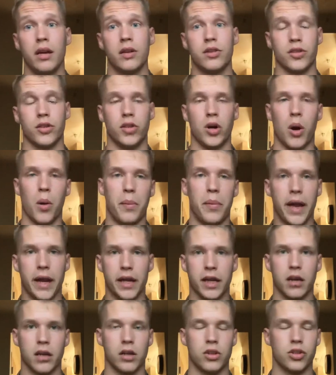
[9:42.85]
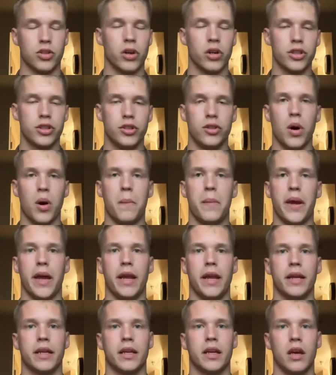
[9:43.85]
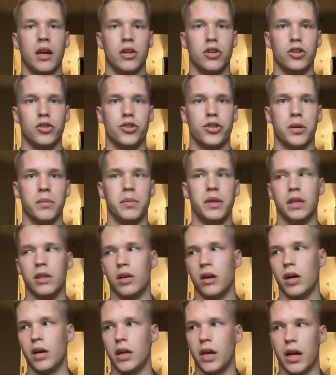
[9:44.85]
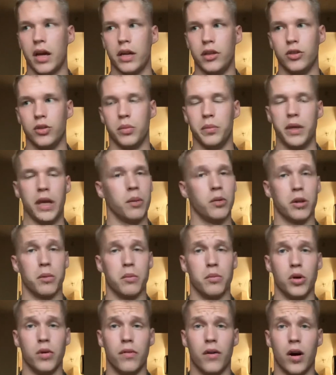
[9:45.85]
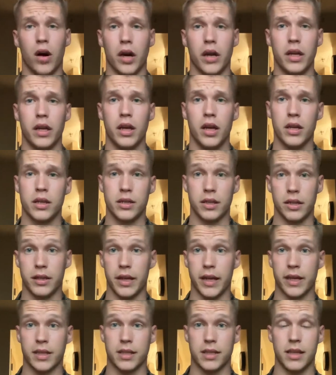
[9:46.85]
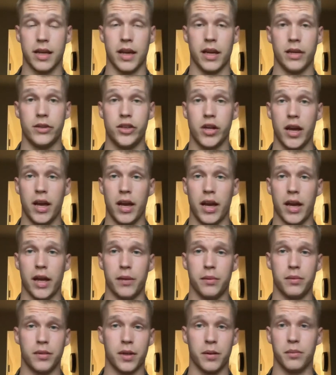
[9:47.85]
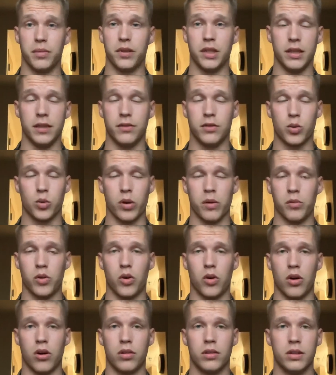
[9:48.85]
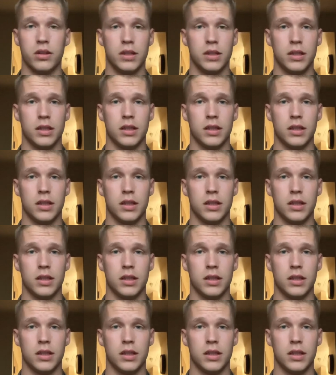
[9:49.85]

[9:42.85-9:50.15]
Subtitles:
So don't panic. As long as you don't panic, you should be good and you'll be able to move on to the next stage and complete swim qual